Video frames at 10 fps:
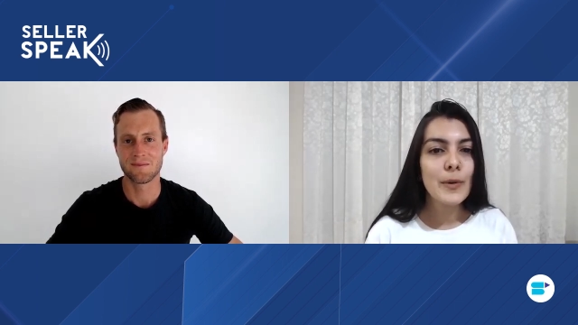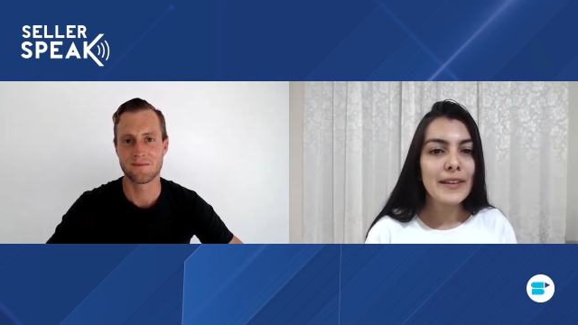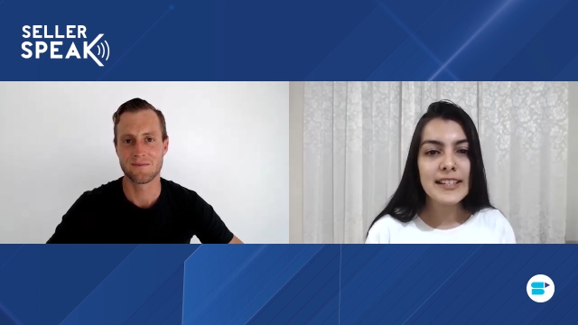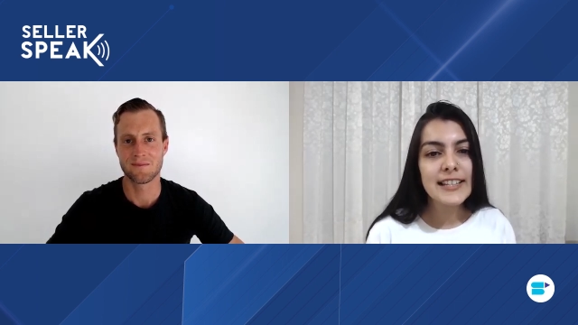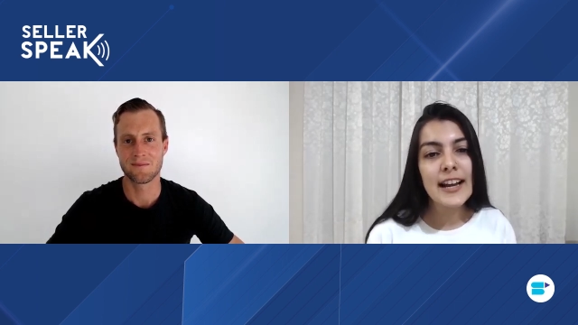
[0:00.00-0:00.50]

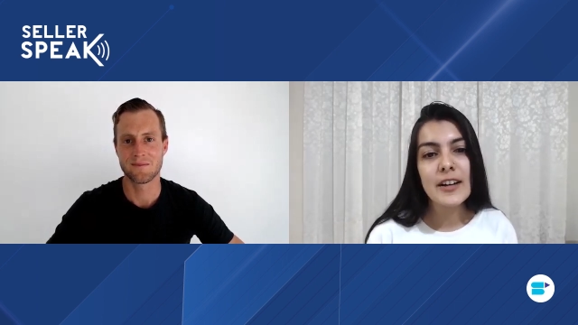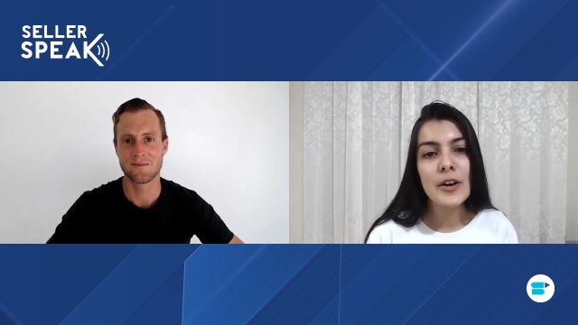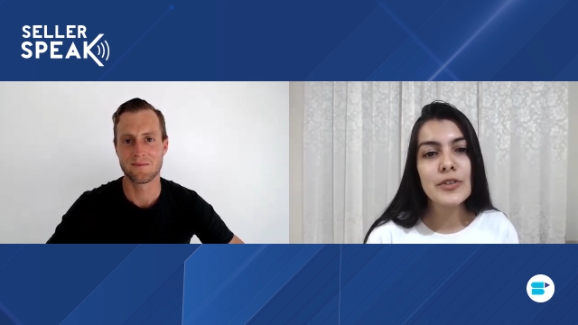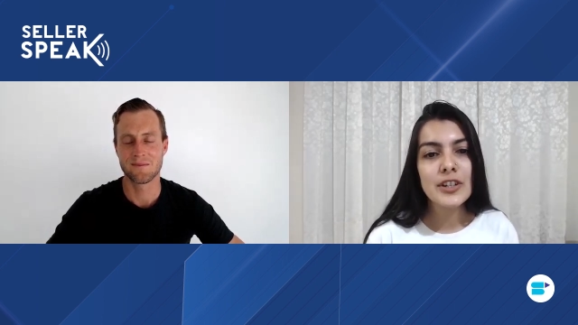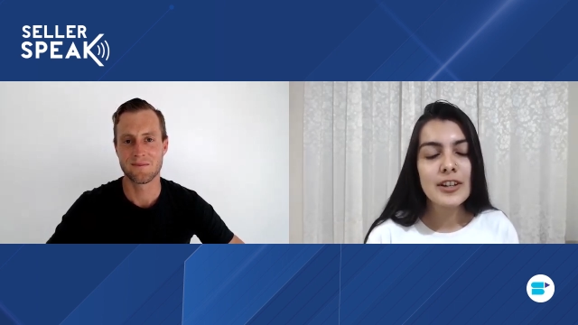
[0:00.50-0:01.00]
Speaker 1: when they start
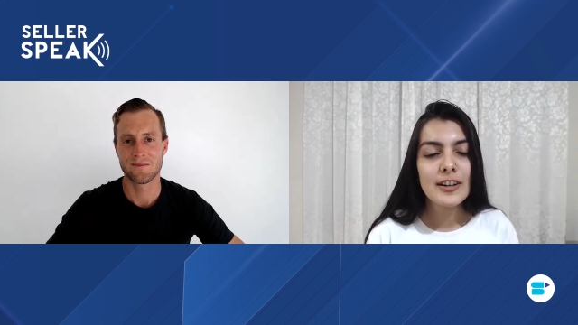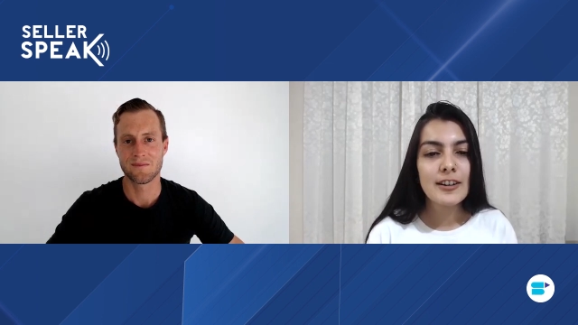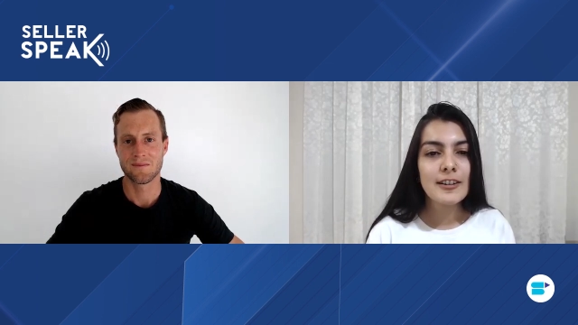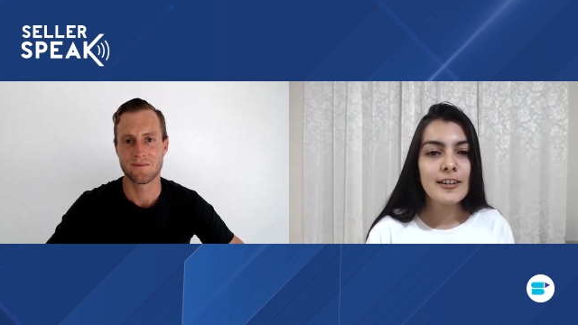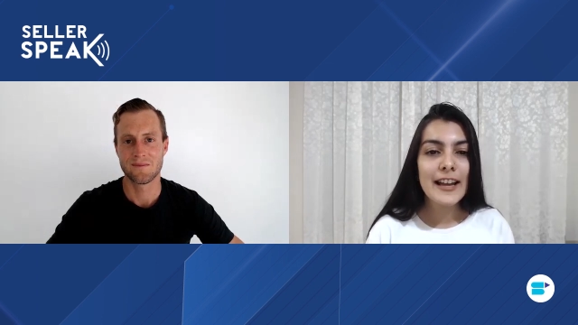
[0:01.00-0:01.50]
out
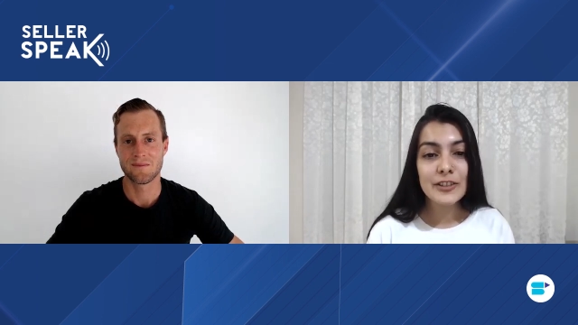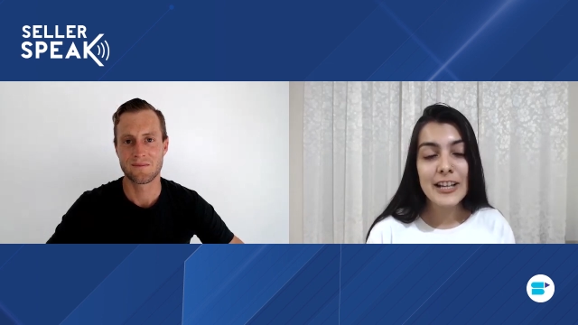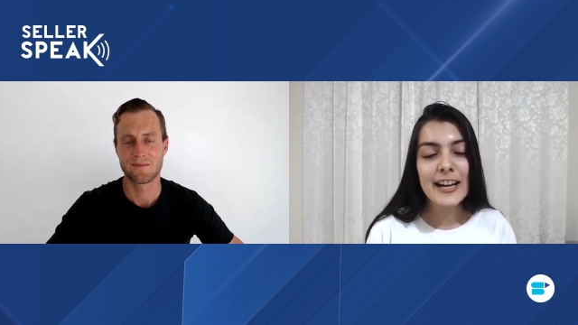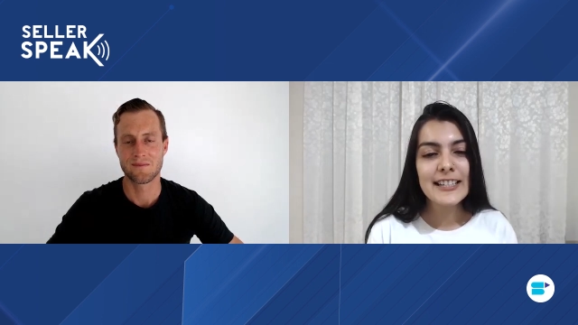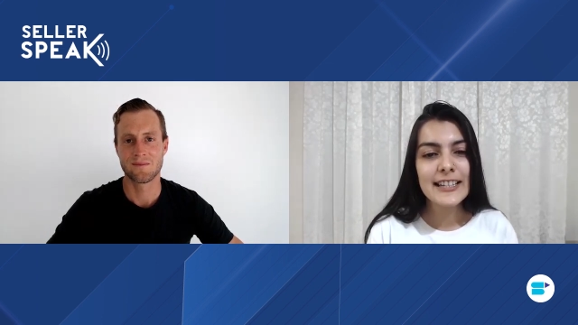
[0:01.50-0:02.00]
uh,
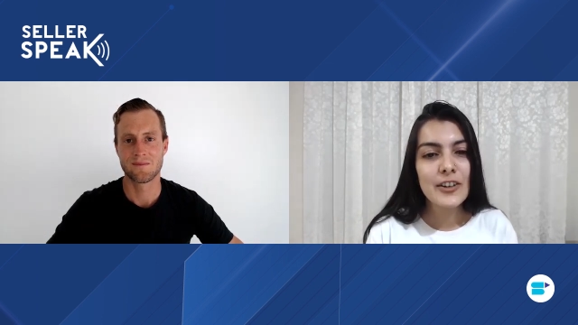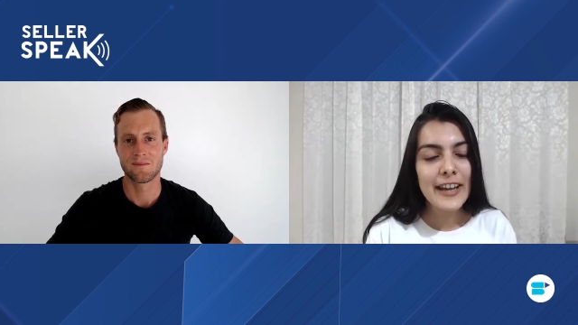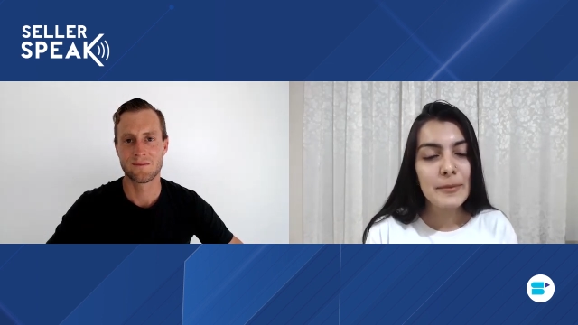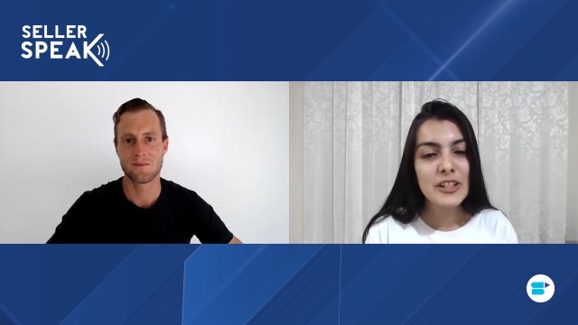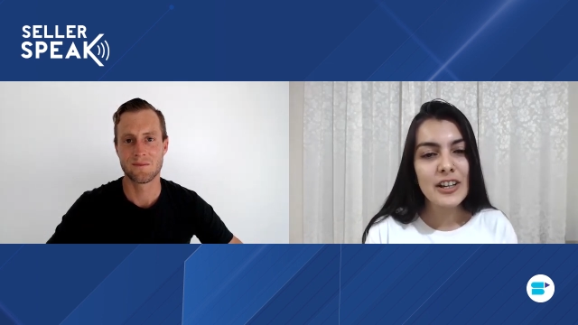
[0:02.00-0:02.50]
advertising
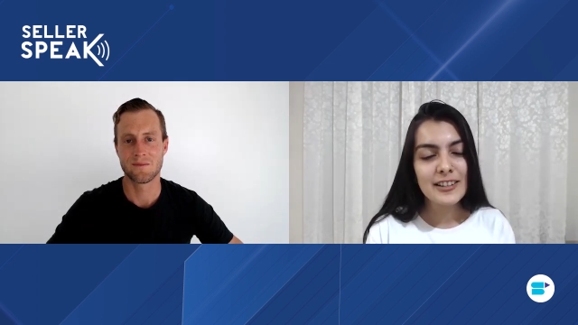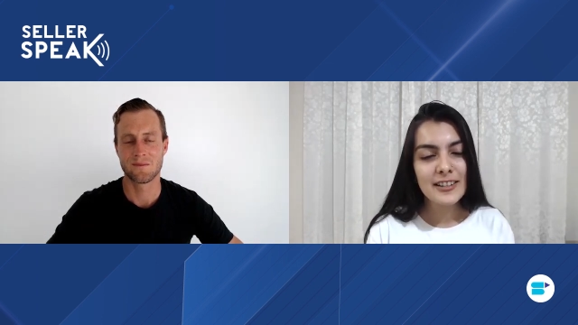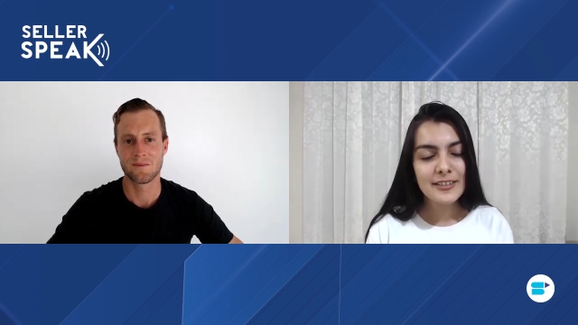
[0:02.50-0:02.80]
on Amazon?